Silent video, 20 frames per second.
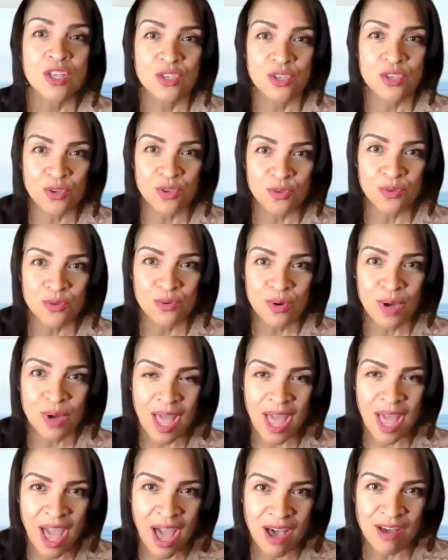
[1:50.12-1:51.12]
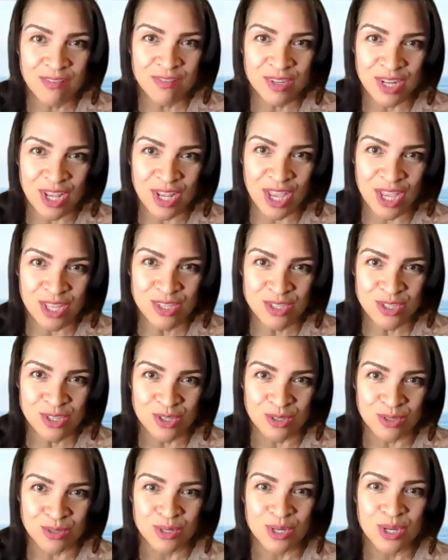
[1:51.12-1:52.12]
You have it in
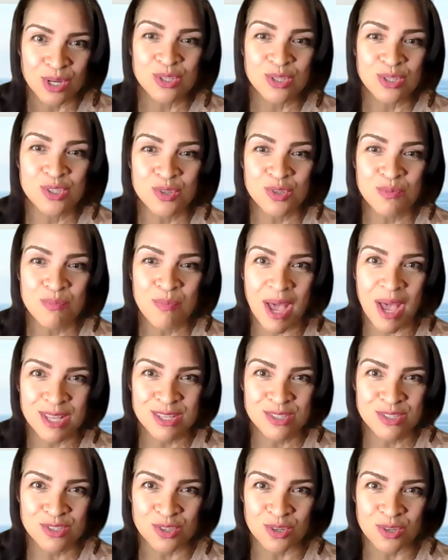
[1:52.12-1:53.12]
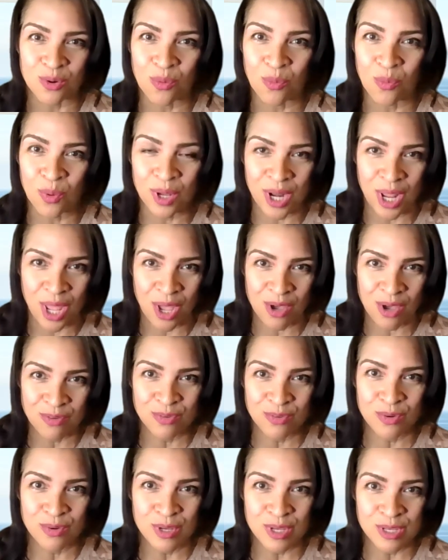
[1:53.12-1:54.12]
you to master
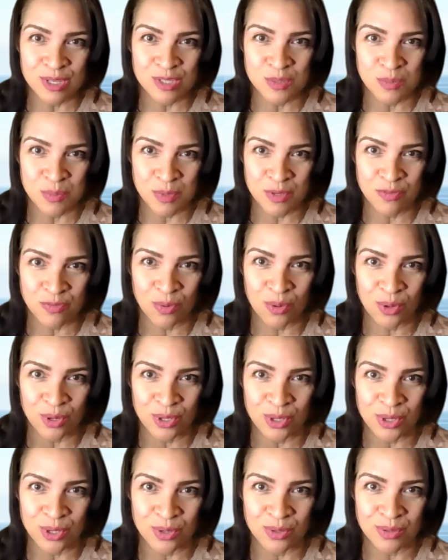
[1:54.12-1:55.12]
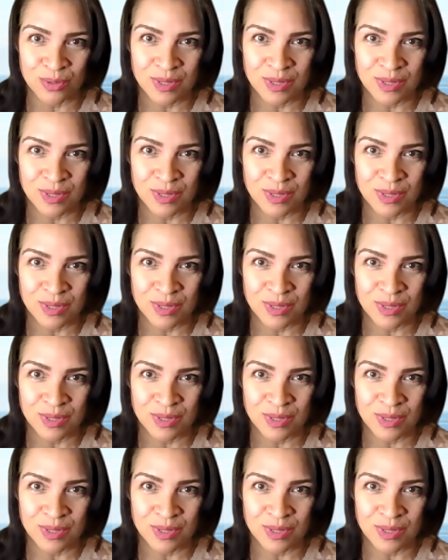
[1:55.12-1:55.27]
whatever is before you.